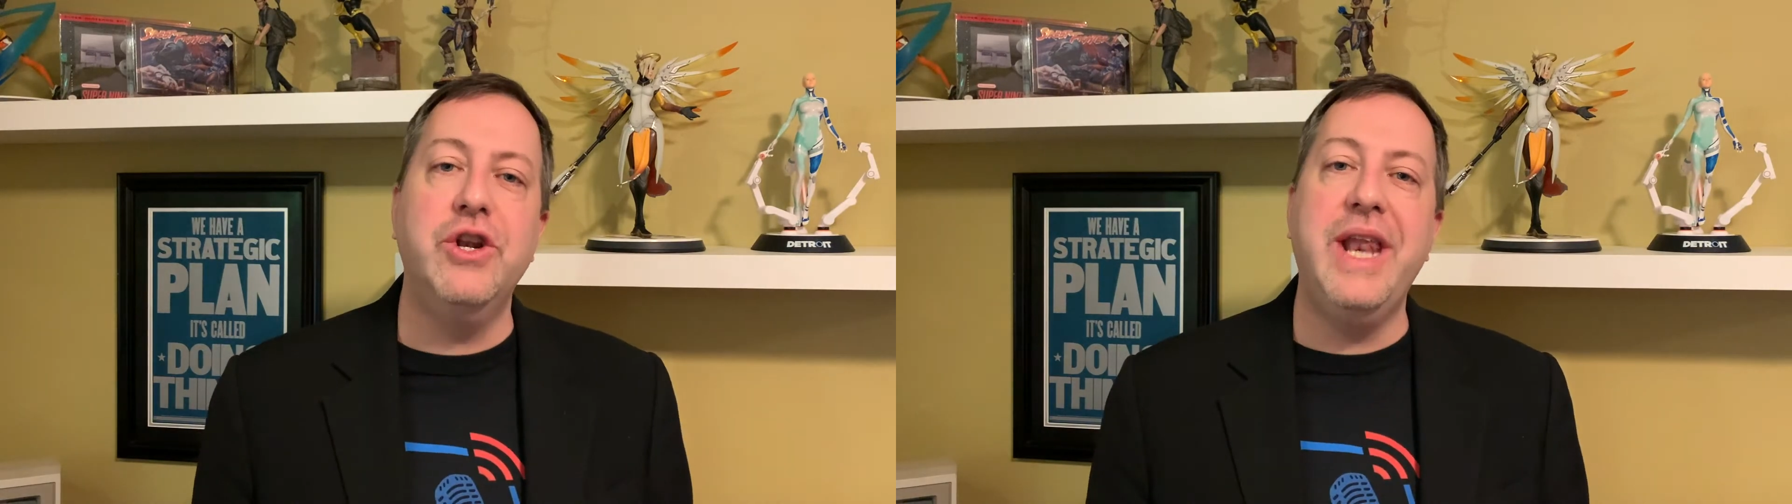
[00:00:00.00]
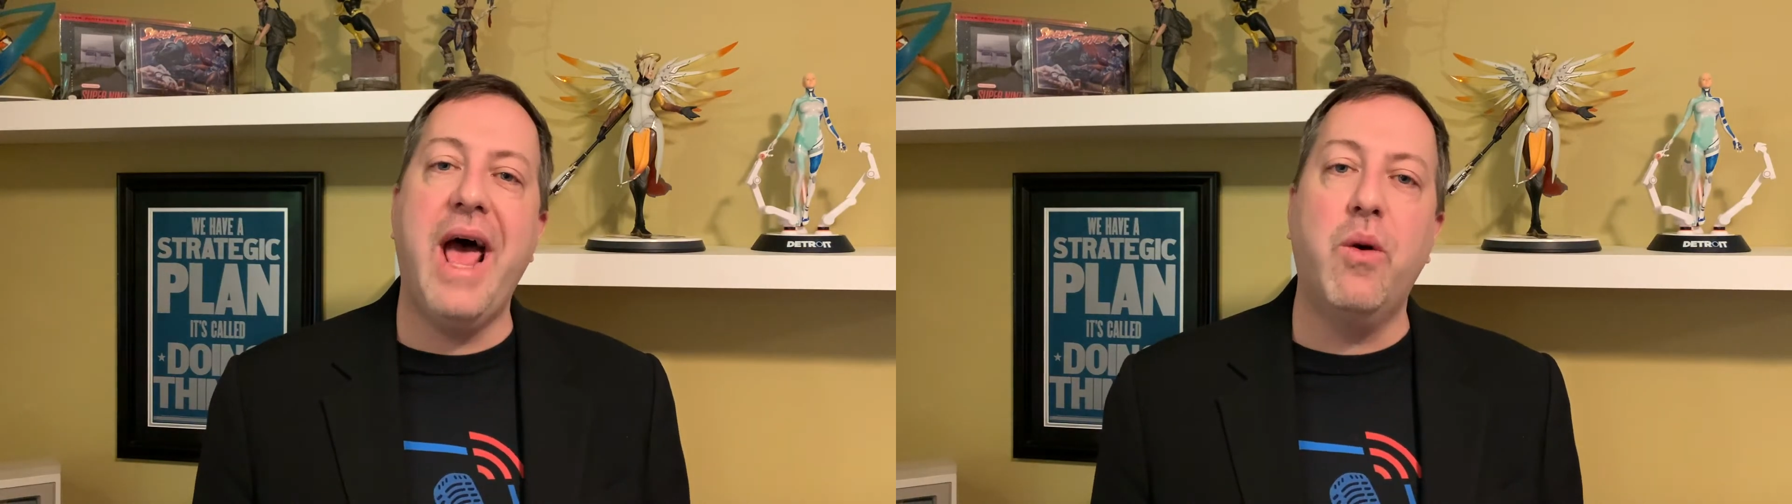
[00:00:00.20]

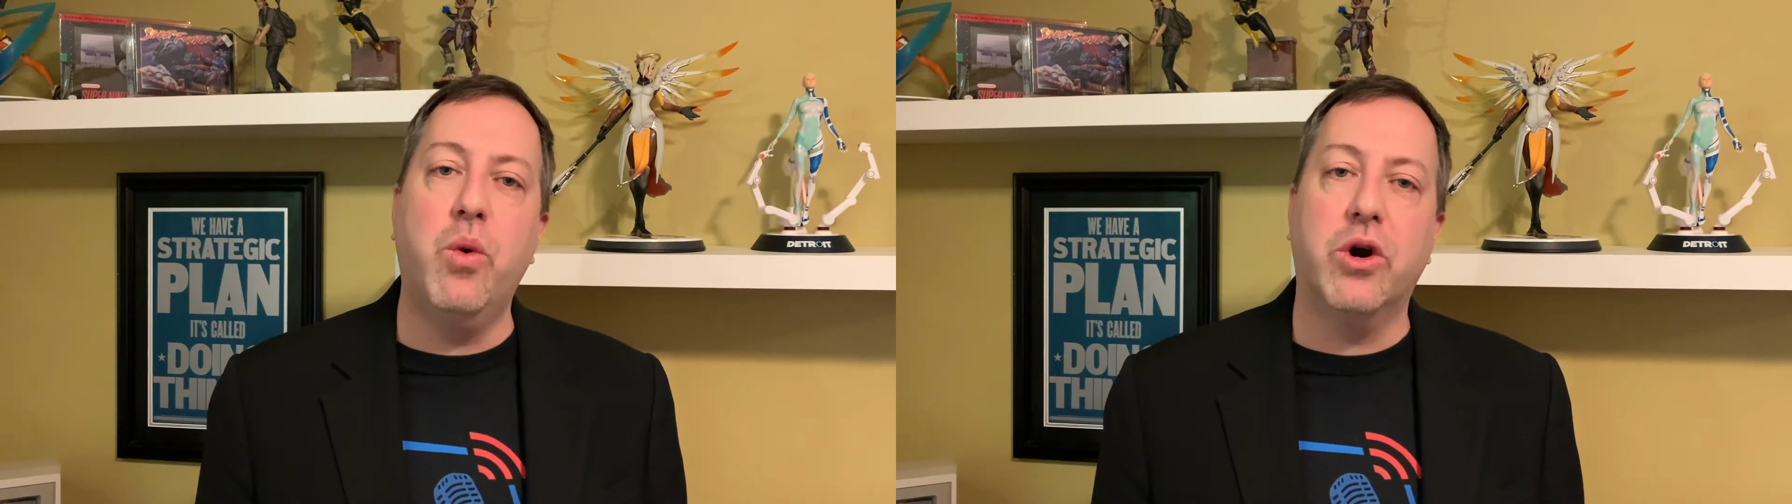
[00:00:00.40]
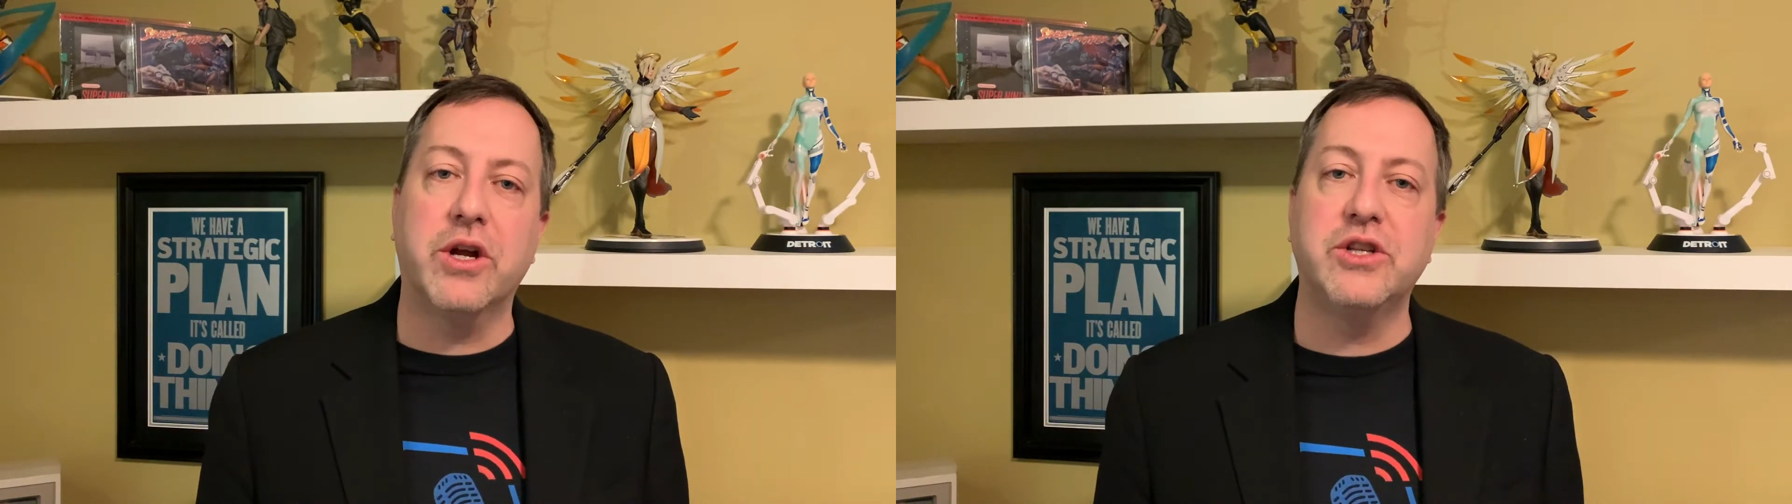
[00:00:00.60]

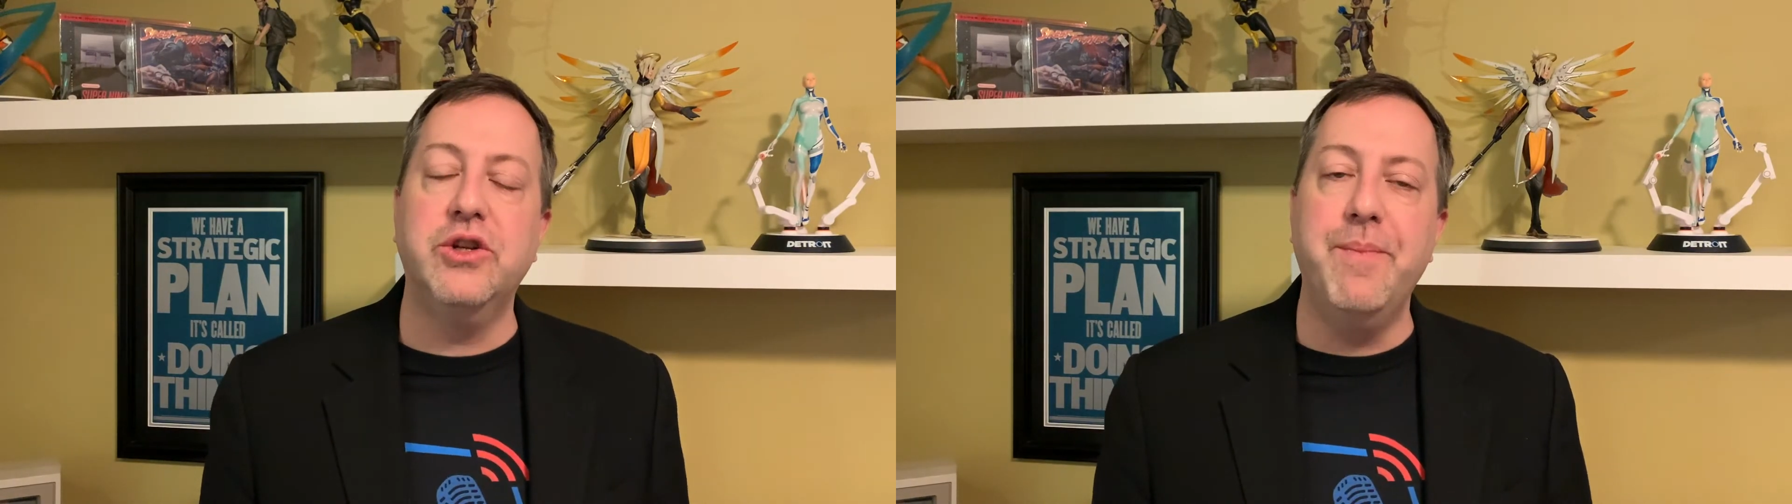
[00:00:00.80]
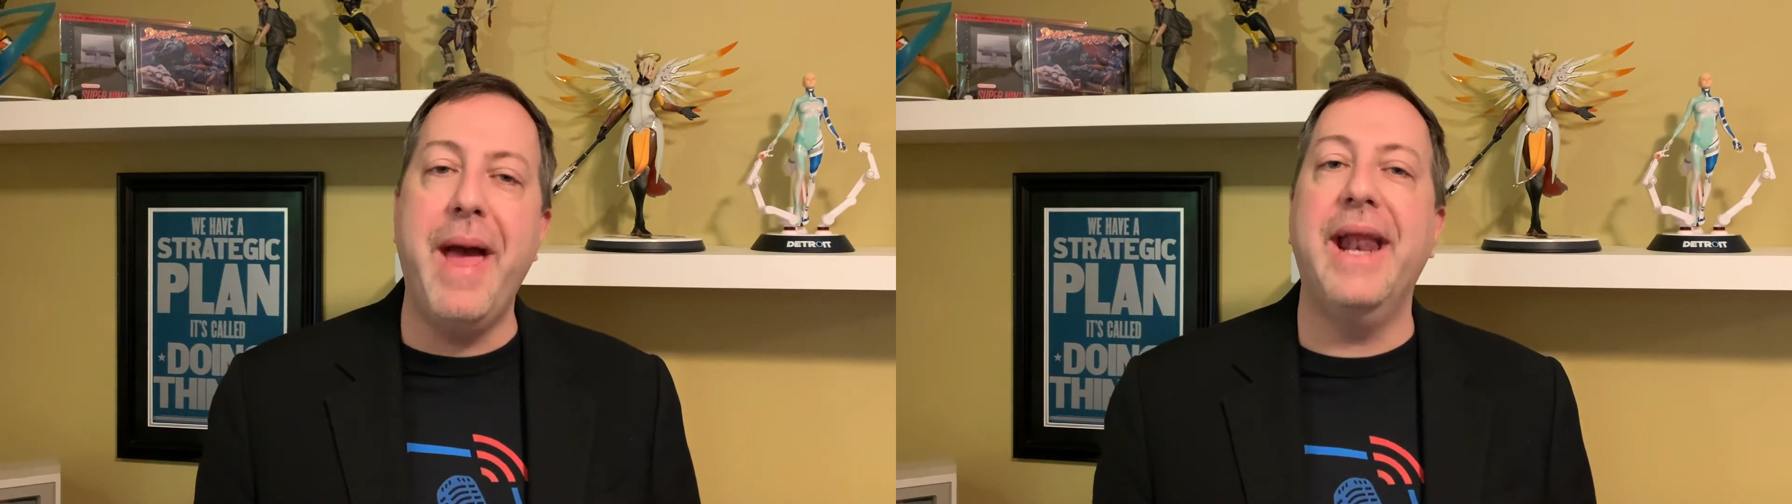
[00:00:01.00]
network to
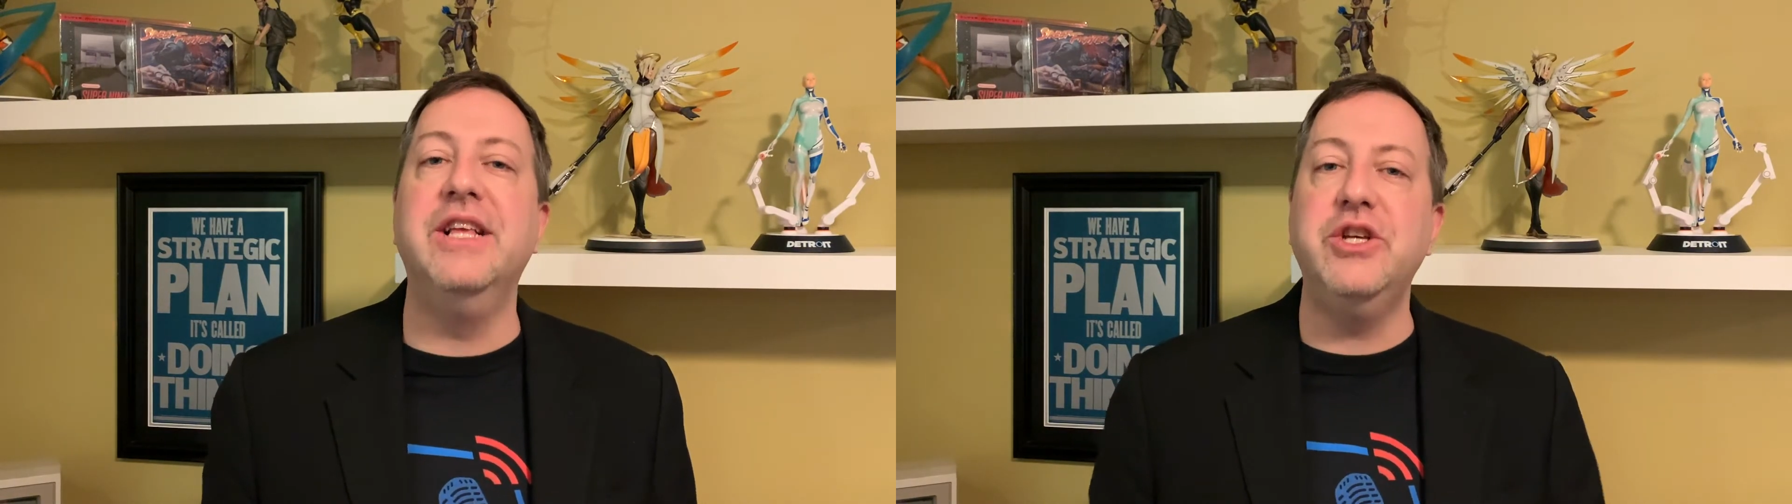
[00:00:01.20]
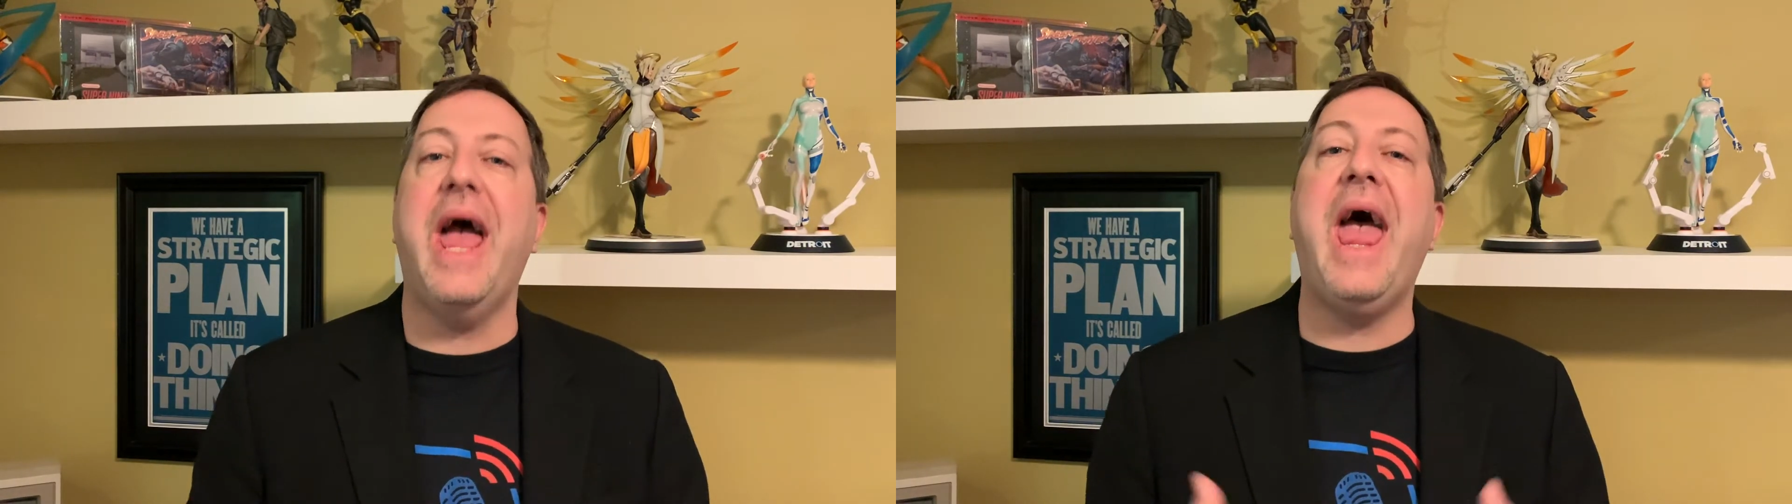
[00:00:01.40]
manage